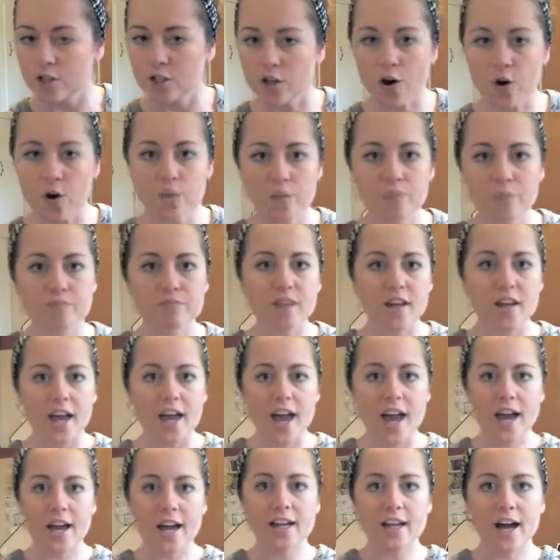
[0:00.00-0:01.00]
So
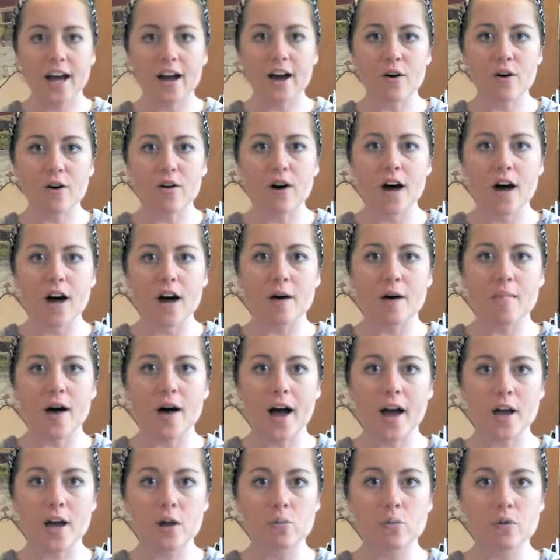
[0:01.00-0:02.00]
anyhow,
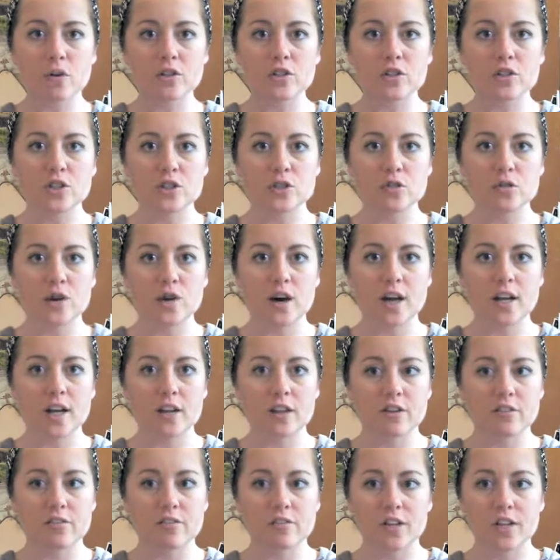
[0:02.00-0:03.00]
I will do
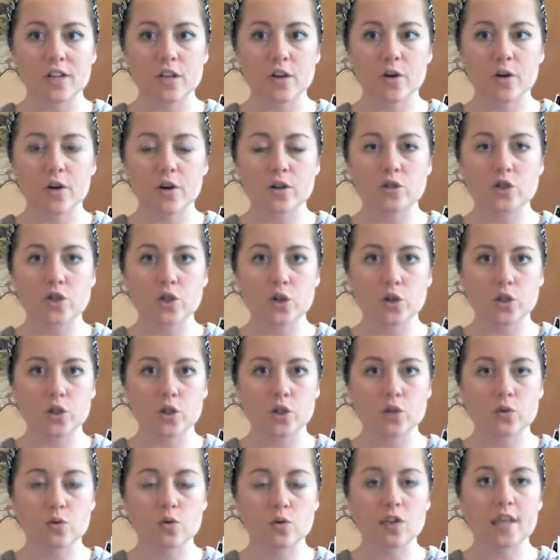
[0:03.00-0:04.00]
another video and show
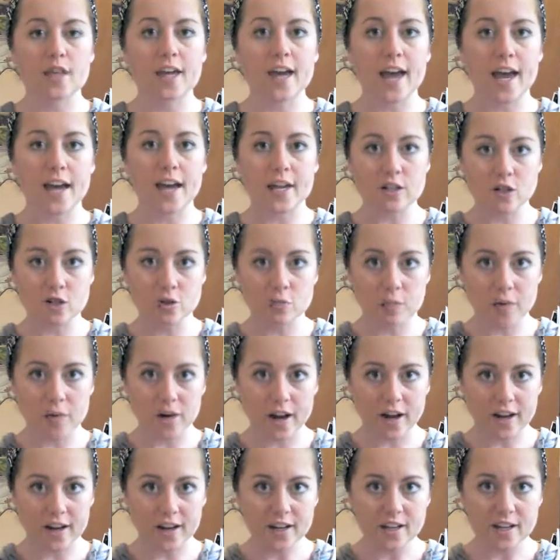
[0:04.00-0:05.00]
you the end
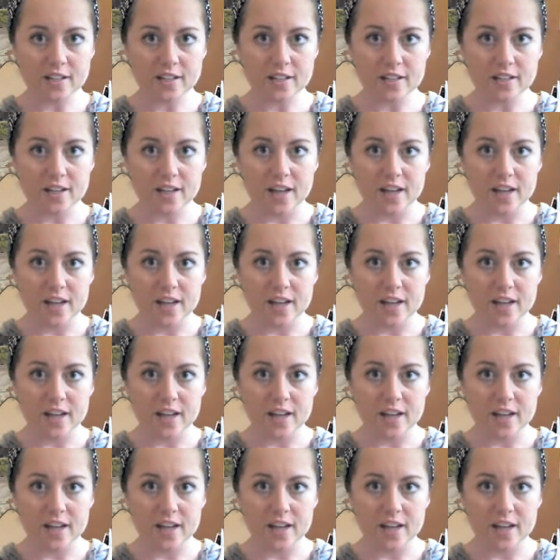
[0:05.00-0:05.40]
product.